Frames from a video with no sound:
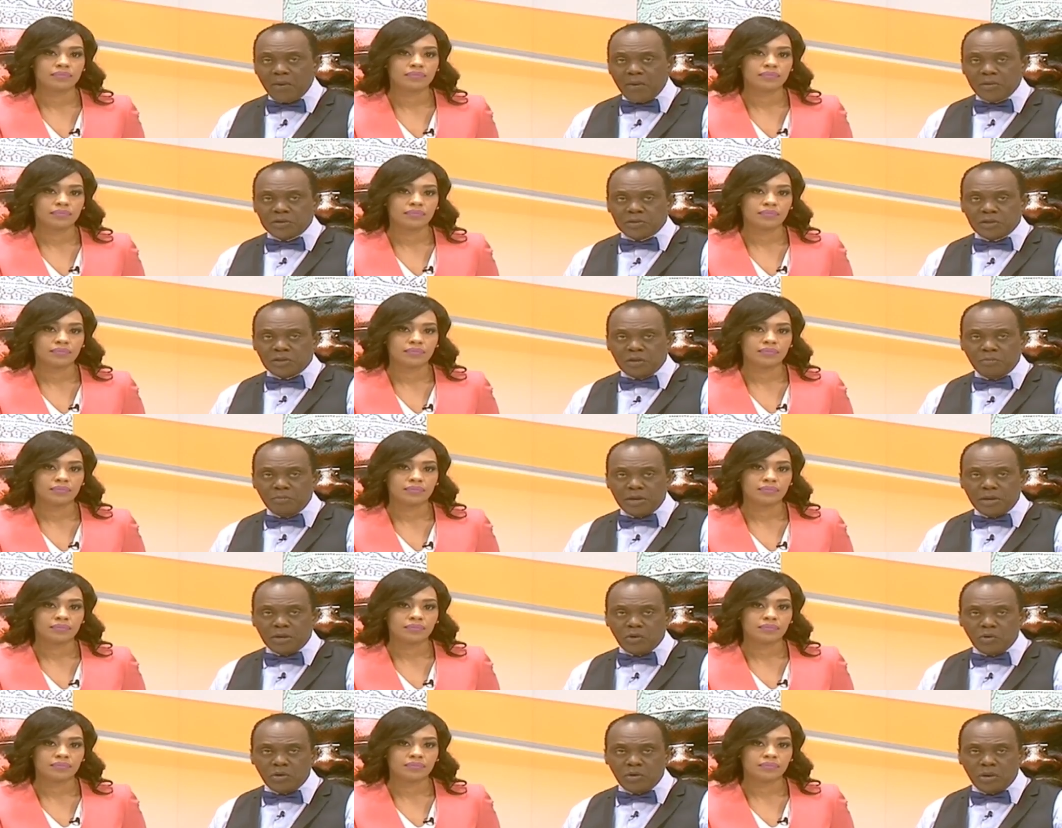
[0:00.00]

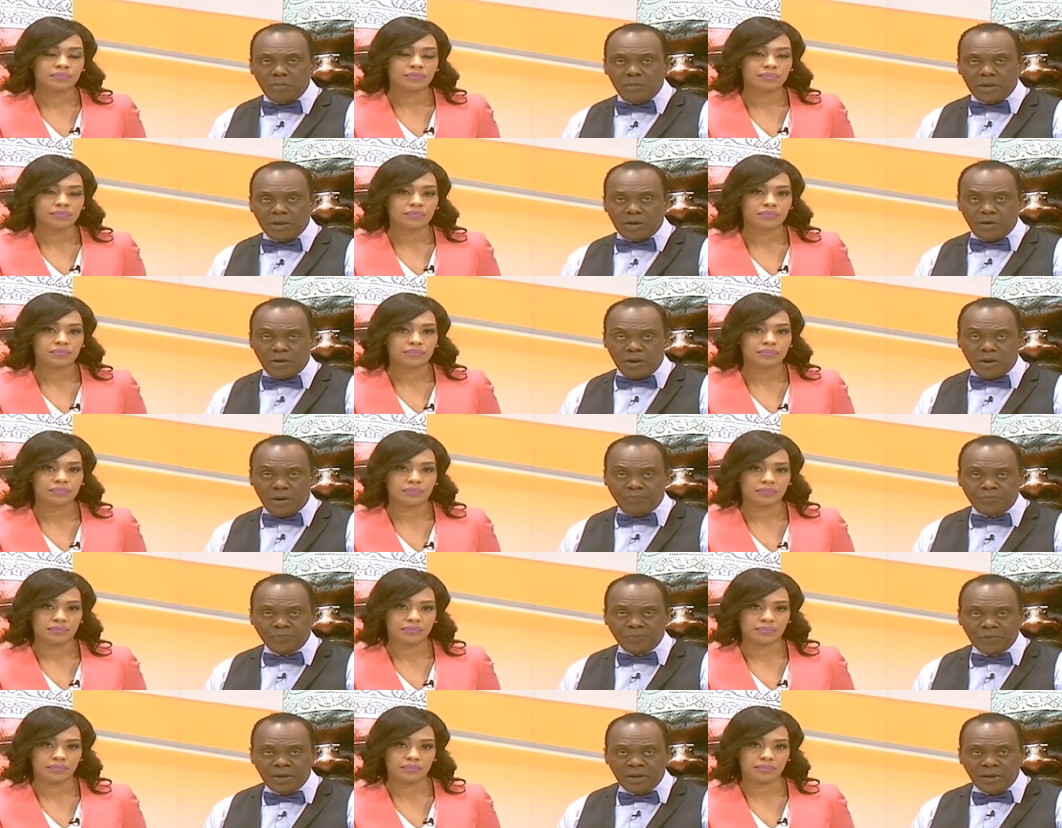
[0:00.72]
Speaker 1: Solicitor and
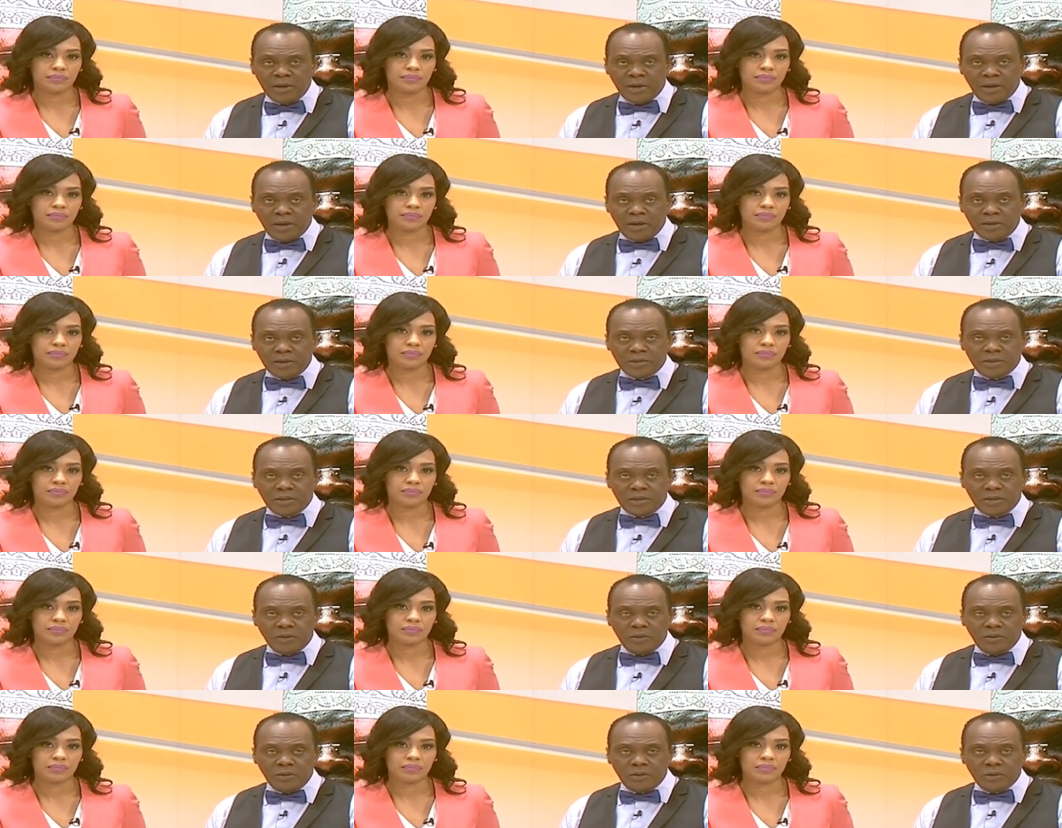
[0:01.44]
barrister Miguna
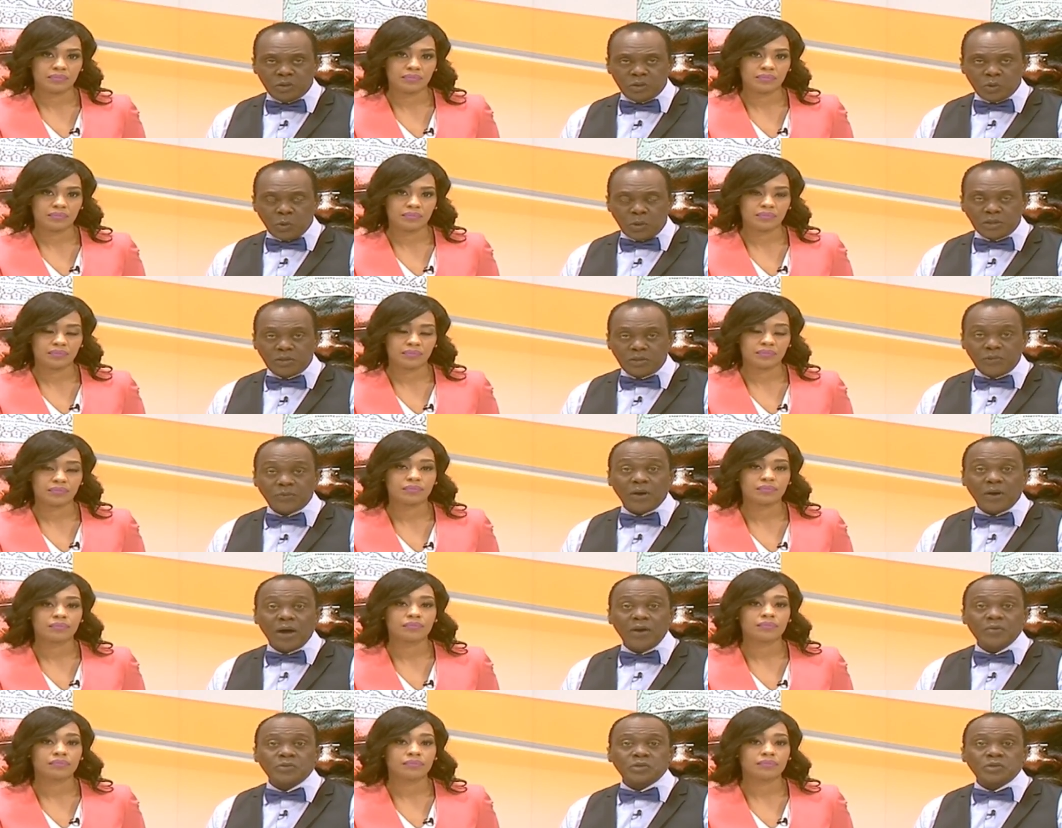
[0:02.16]
Miguna
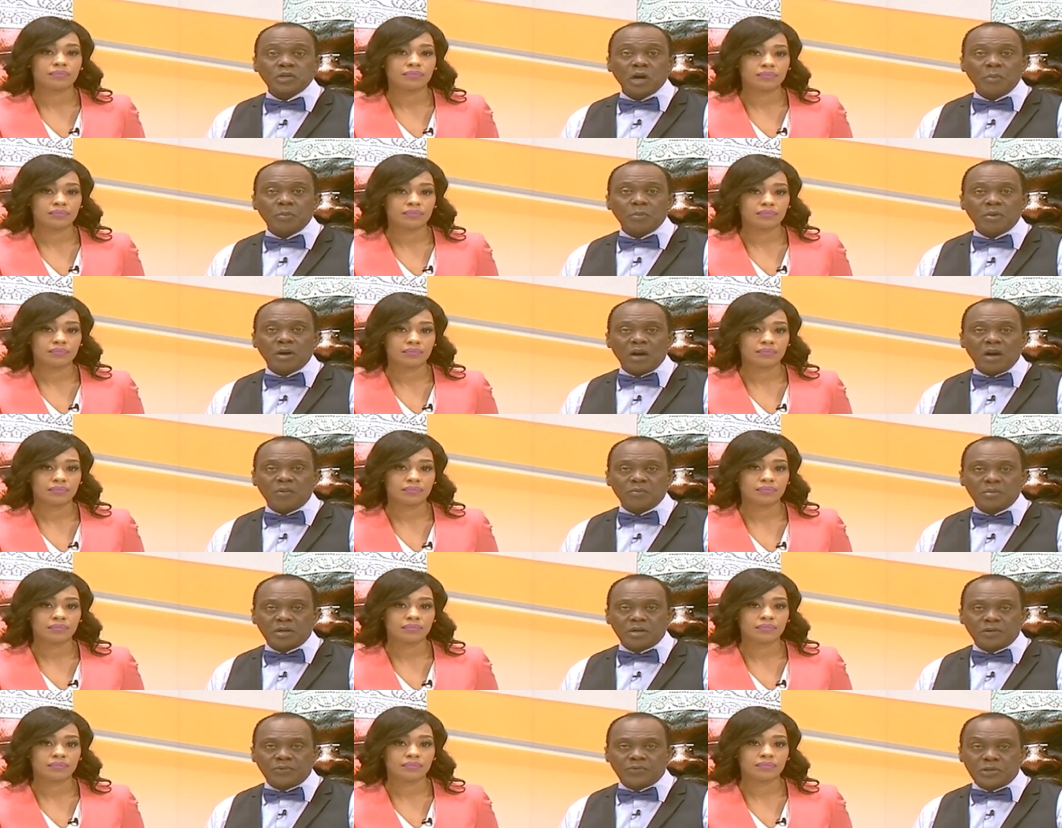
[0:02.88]
has sued
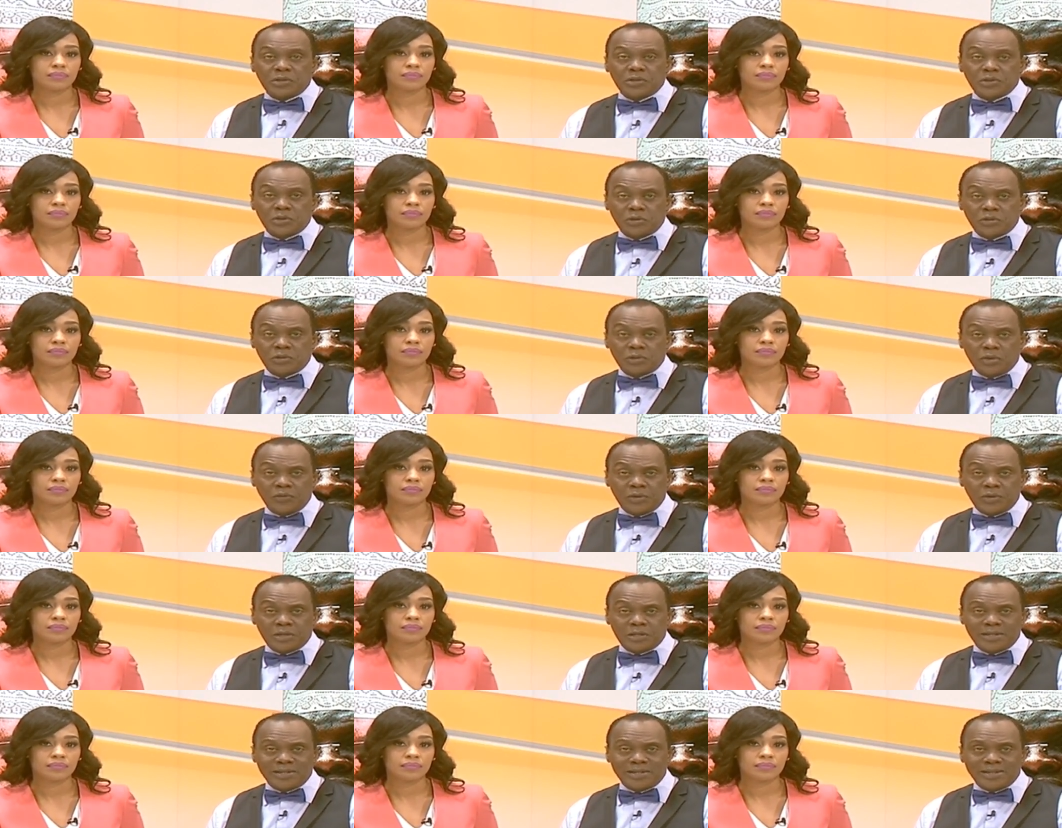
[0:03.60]
25
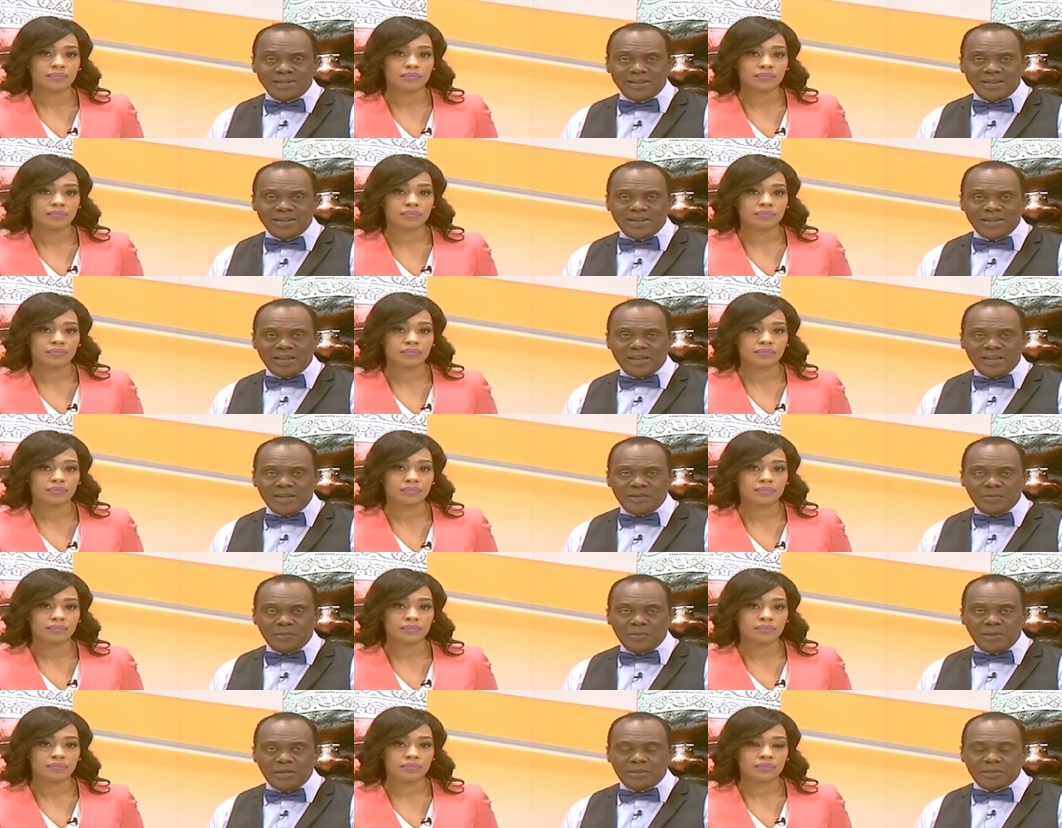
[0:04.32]
top government
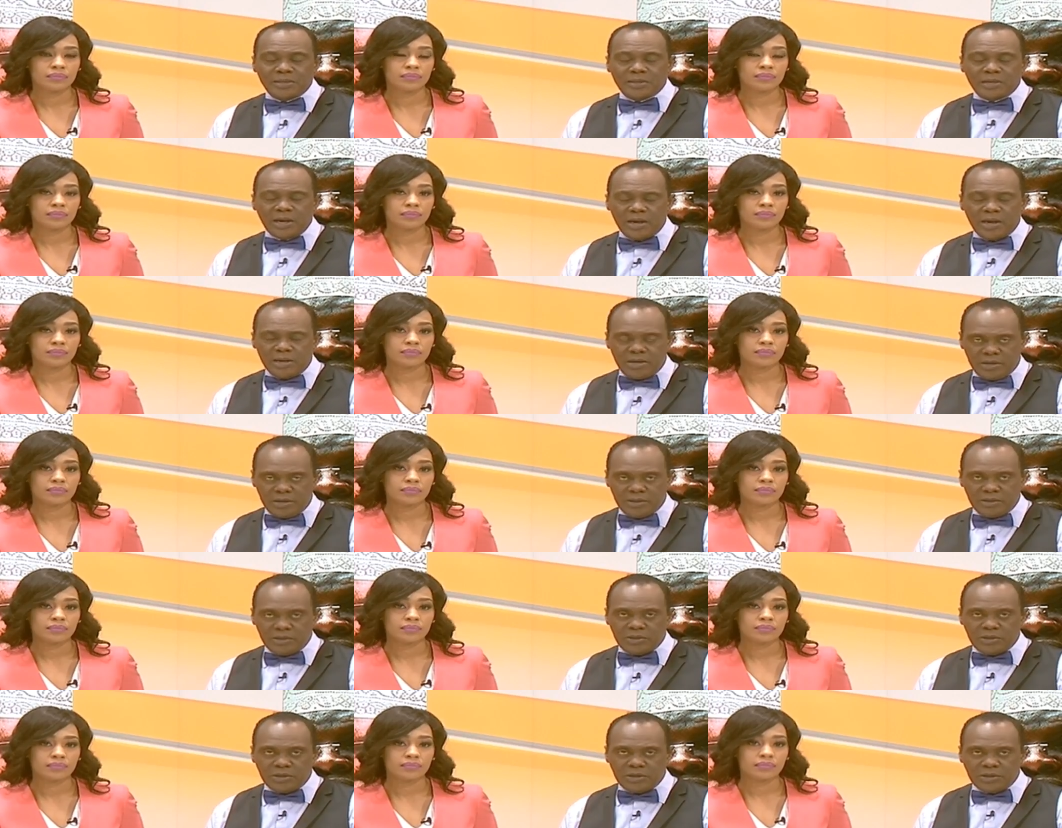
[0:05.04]
officials over
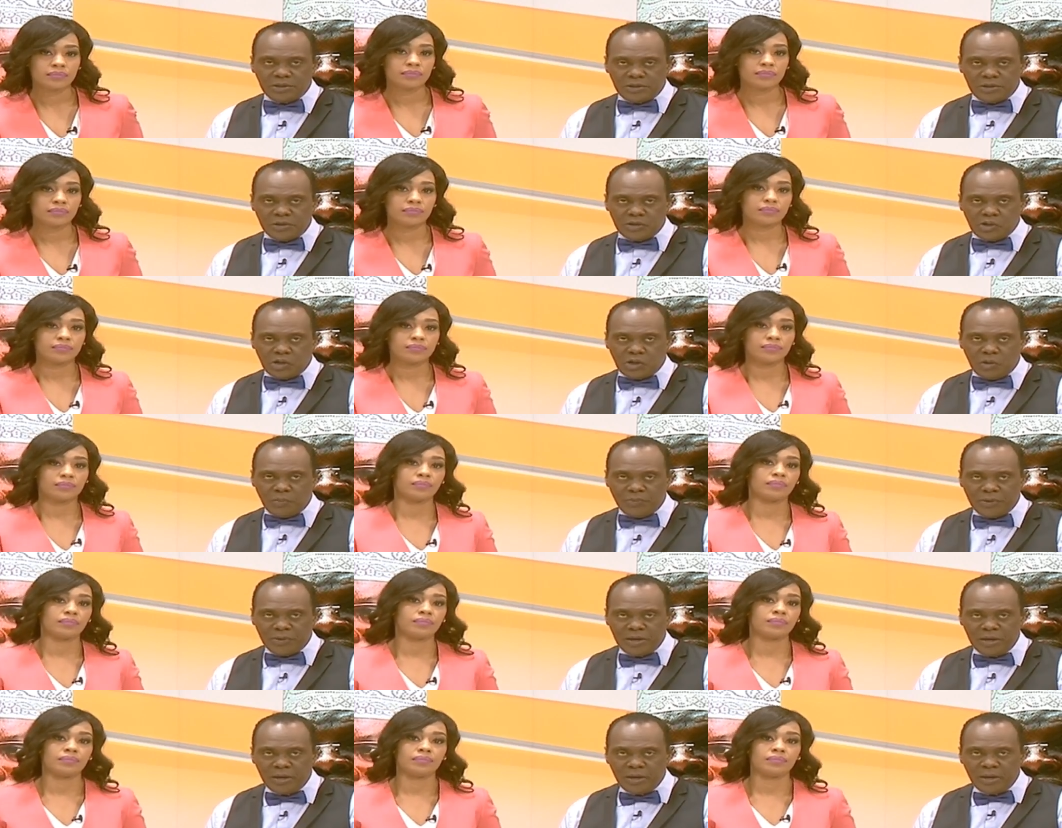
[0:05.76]
denying him his
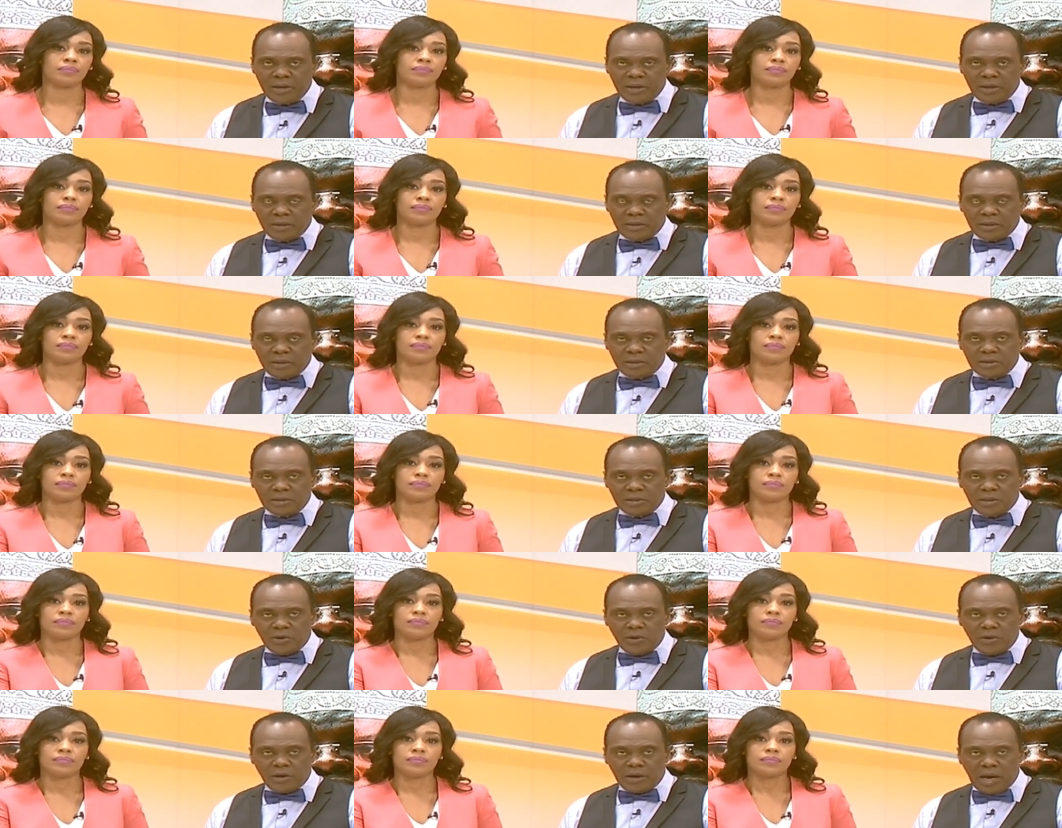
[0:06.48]
Kenyan
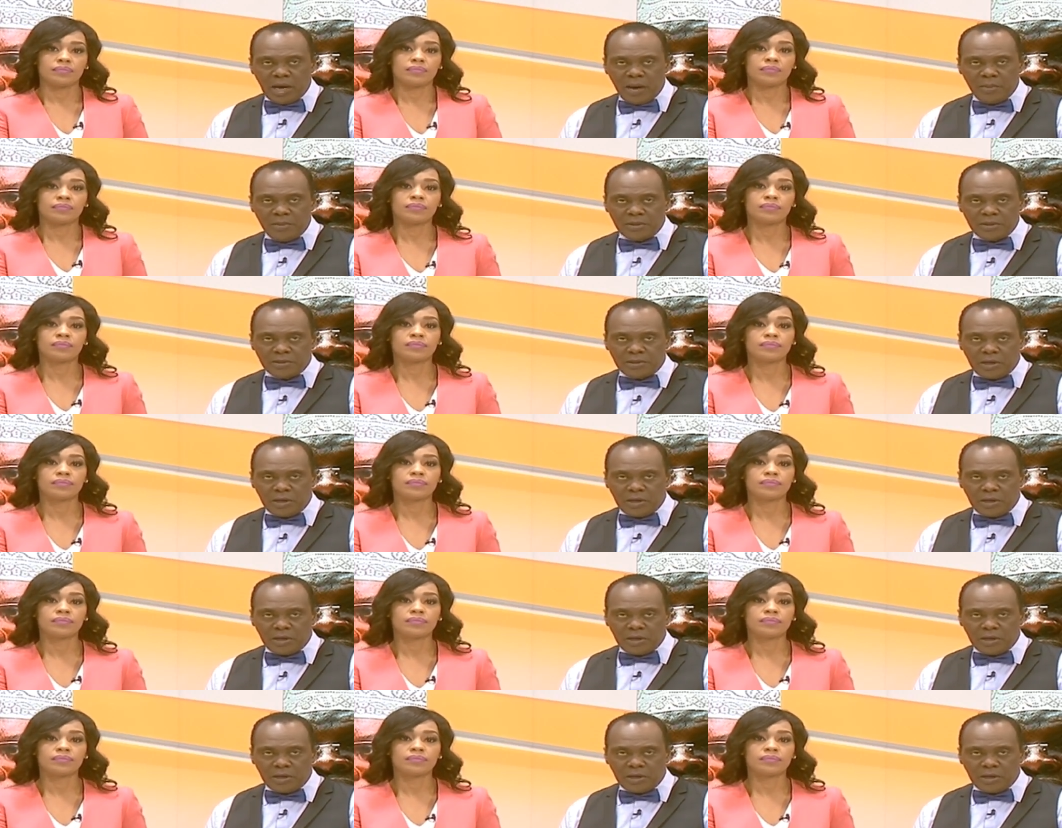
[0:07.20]
citizenship.